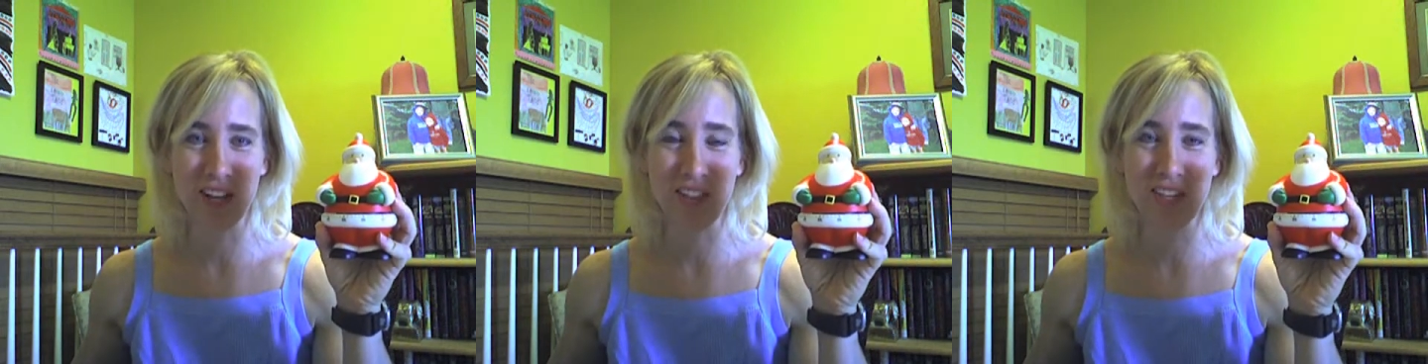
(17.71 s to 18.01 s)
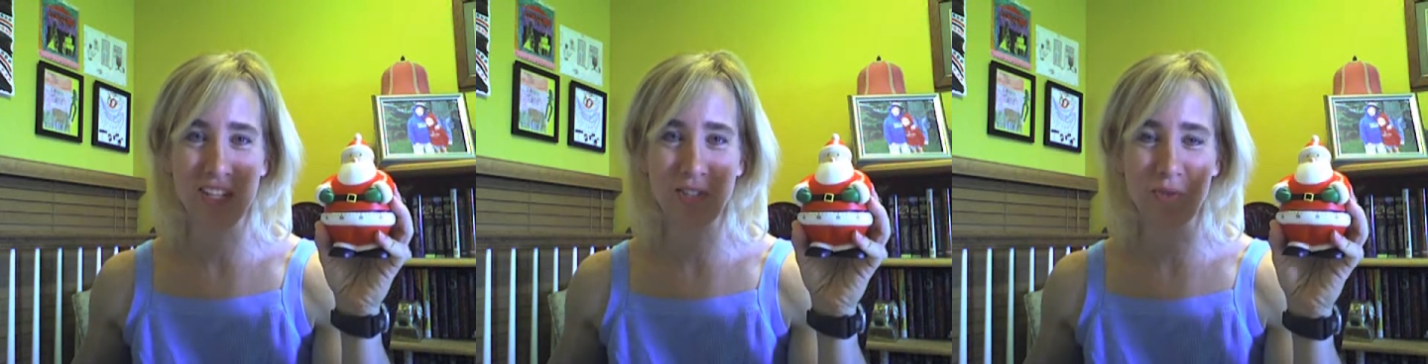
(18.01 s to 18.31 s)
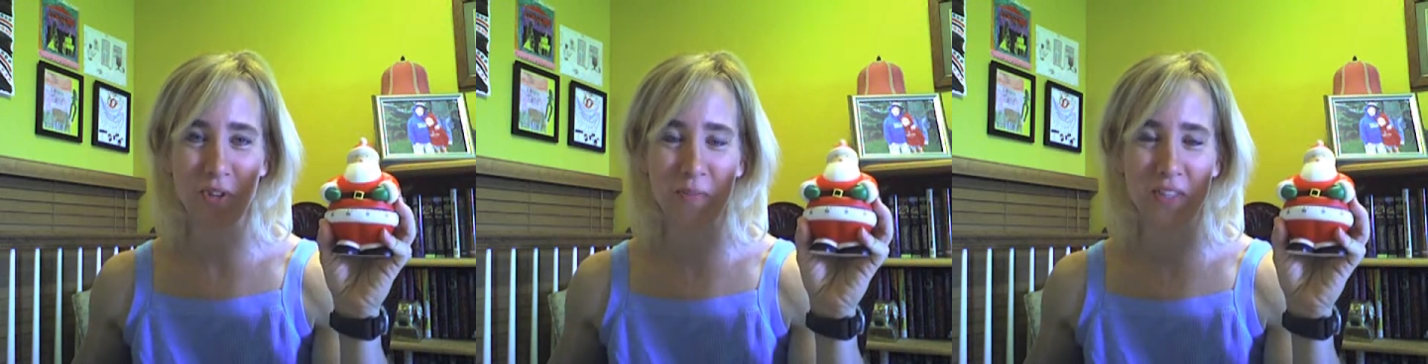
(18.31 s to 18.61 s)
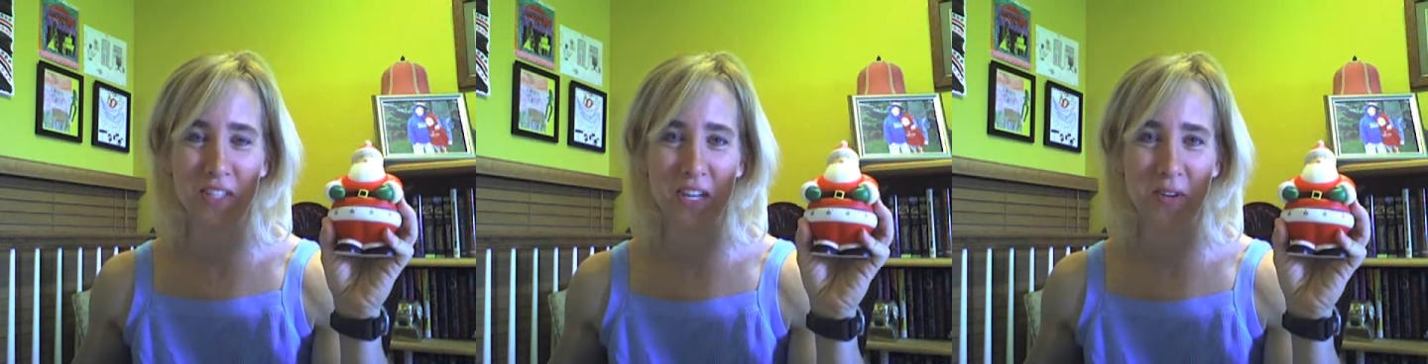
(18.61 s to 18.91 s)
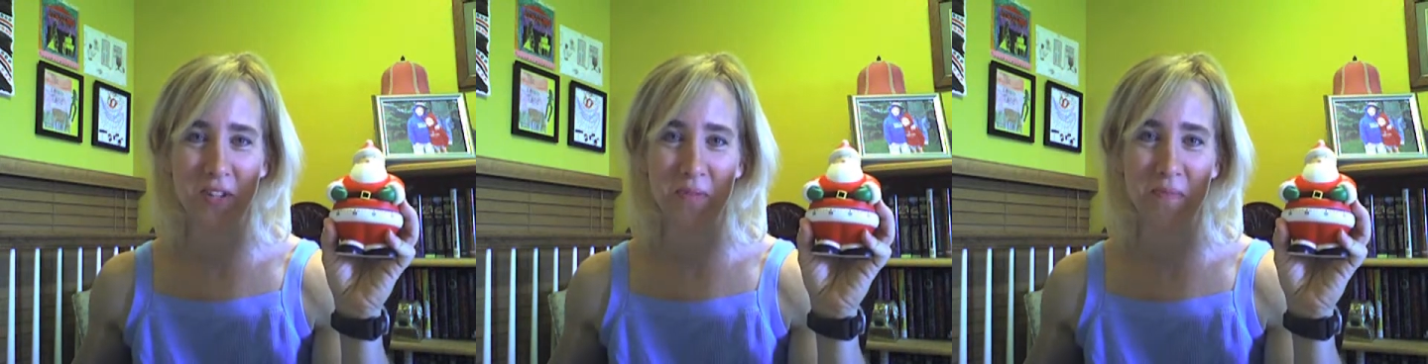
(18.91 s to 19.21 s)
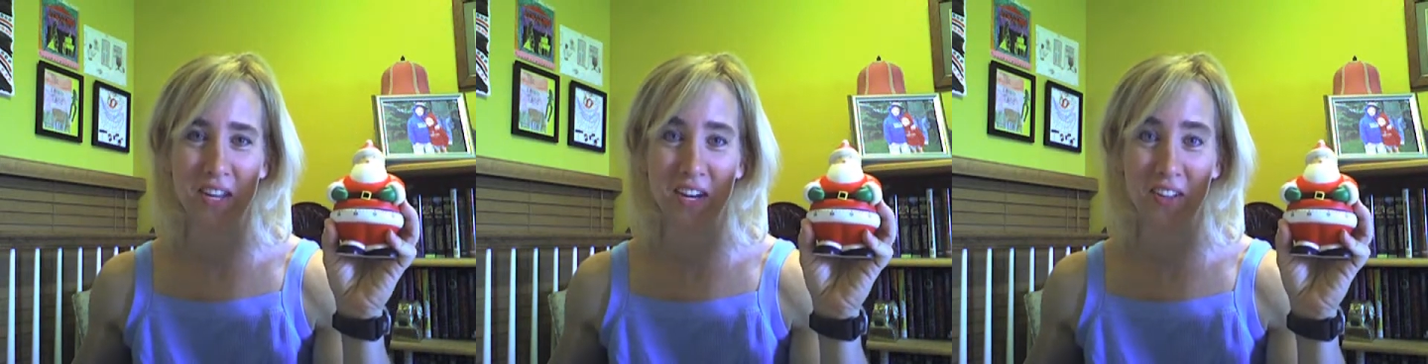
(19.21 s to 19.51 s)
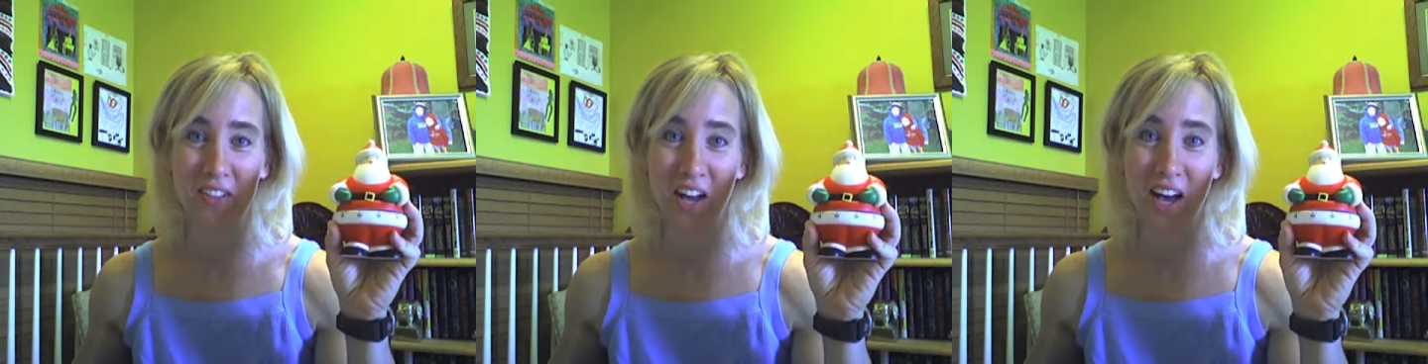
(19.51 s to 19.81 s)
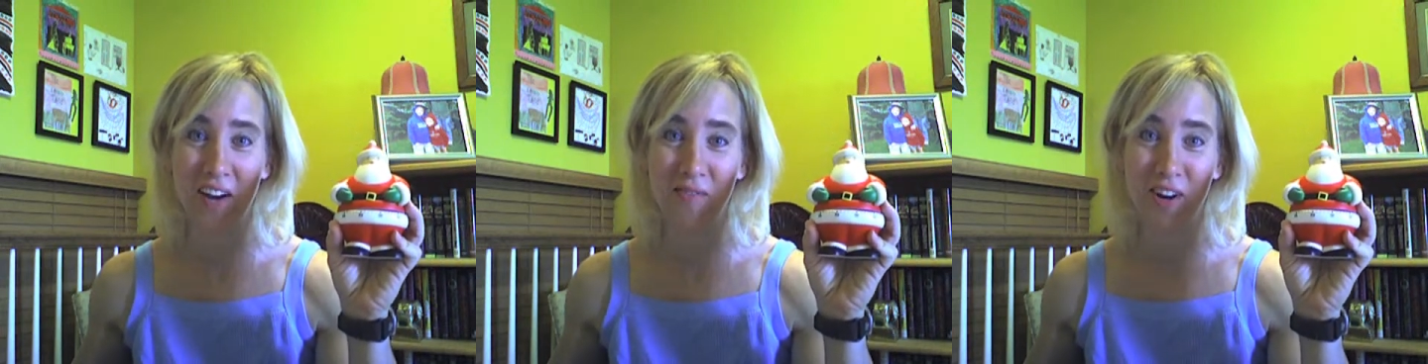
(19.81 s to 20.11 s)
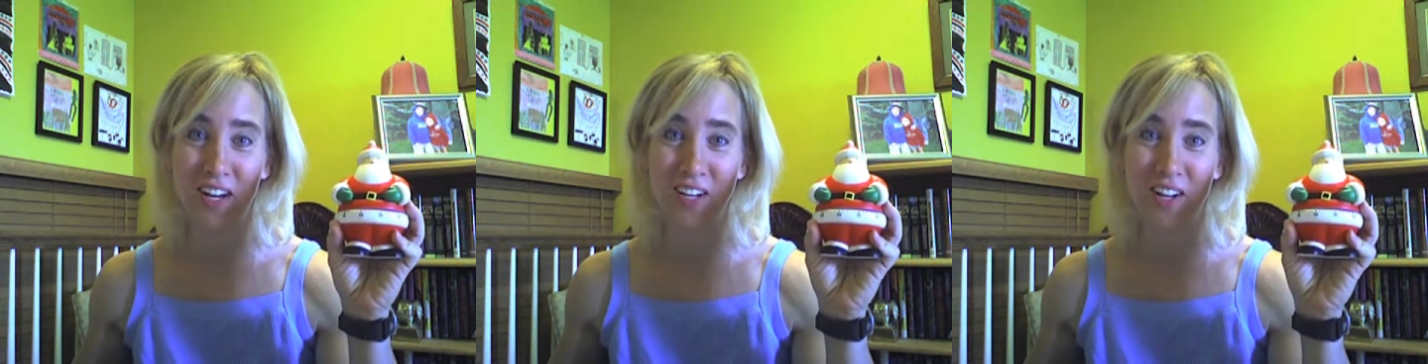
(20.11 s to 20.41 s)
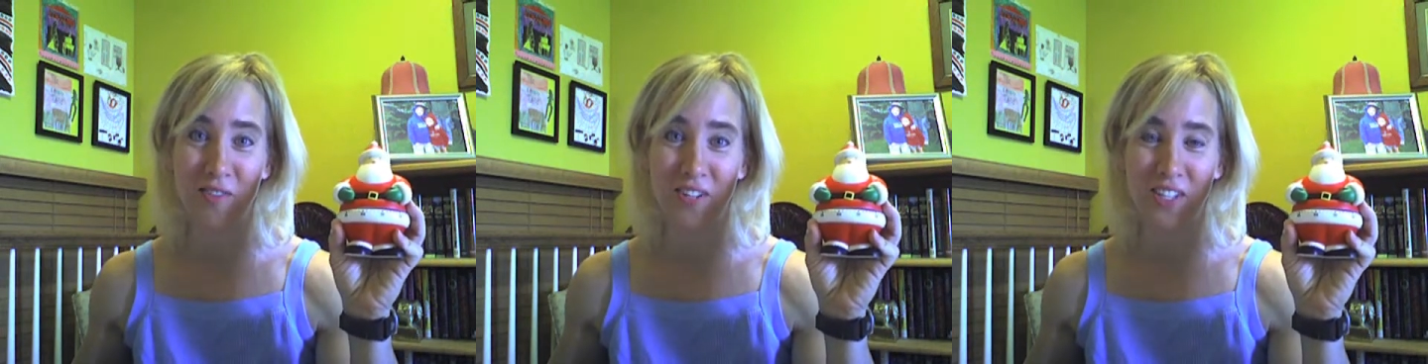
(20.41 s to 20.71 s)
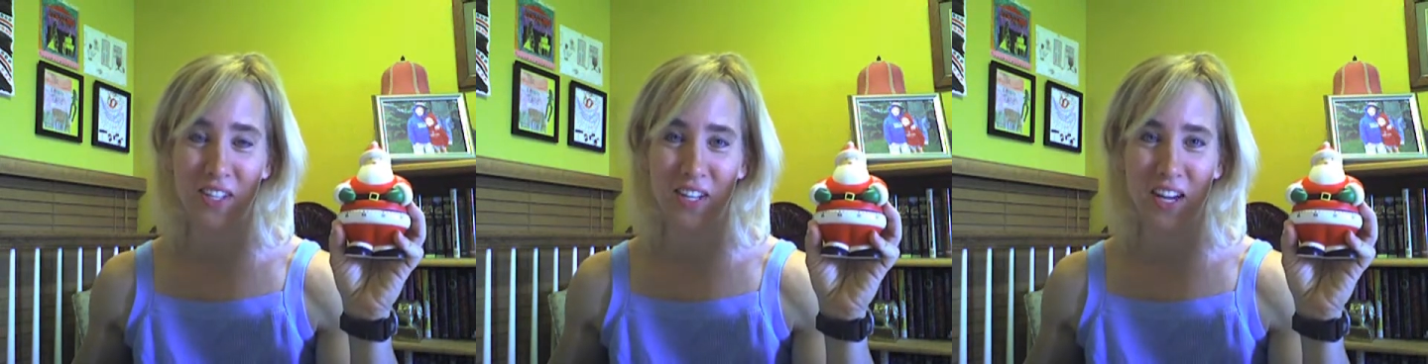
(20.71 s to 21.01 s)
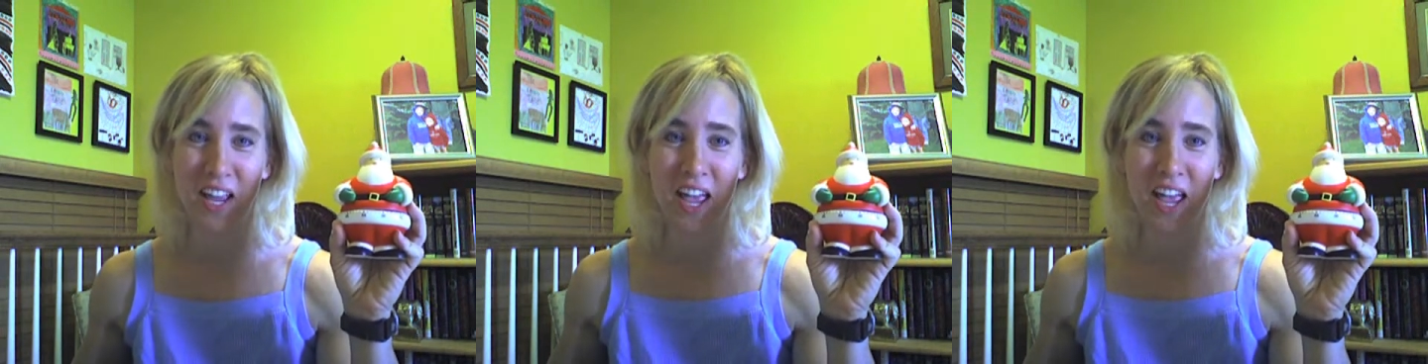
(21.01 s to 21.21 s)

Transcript: and this has really been the secret to me getting a lot of writing done recently.